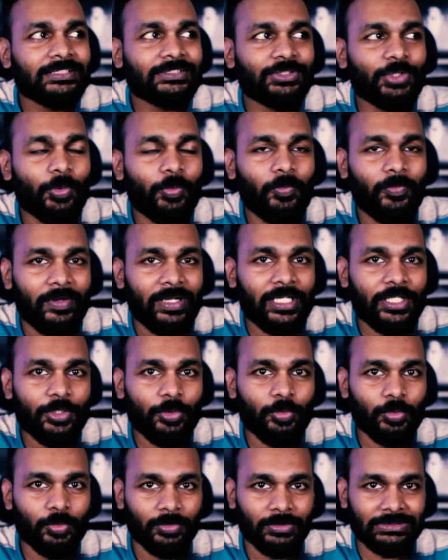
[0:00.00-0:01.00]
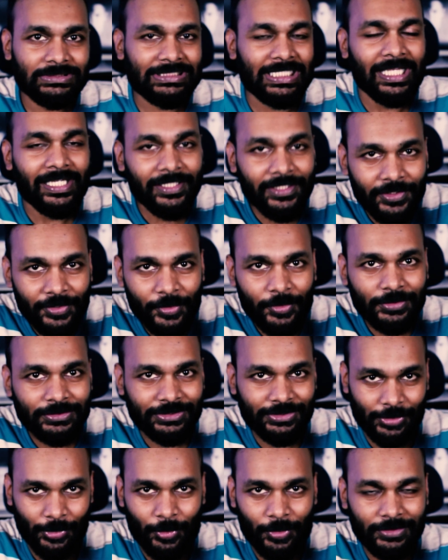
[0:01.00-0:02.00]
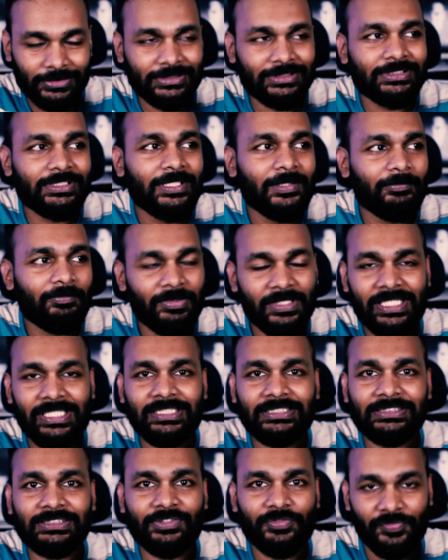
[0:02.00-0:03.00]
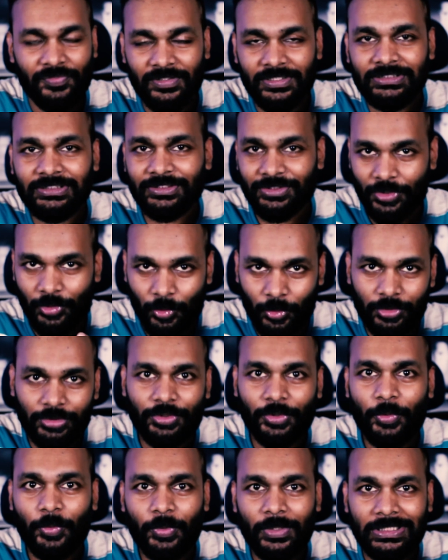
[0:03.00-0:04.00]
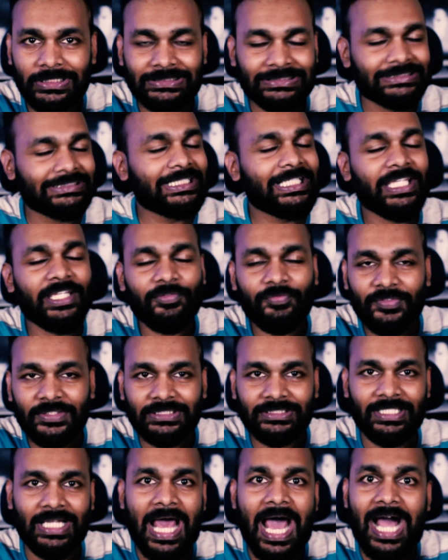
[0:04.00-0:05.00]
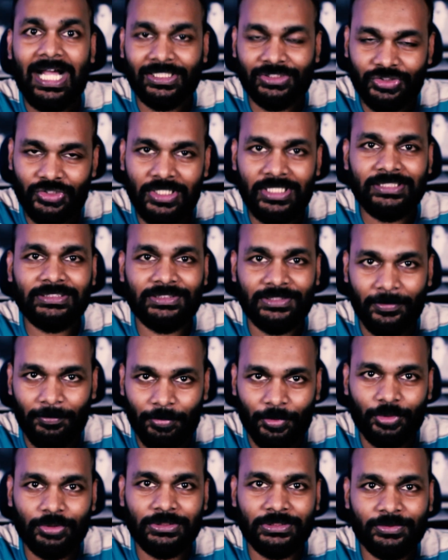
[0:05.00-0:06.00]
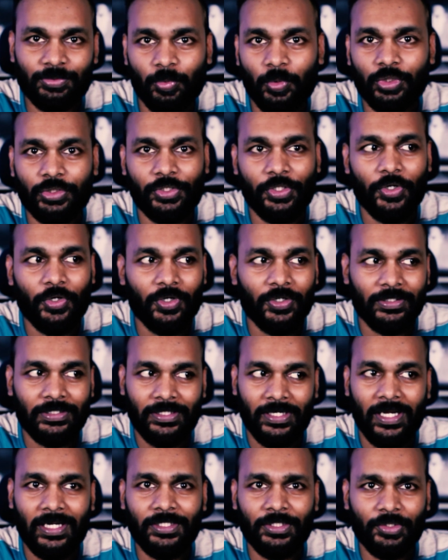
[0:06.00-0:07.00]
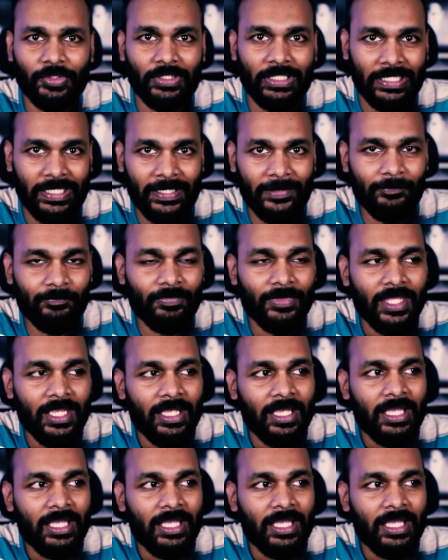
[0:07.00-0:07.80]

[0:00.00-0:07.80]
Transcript: So when you cite your source, please first go through it, see if it actually supports what you're trying to claim.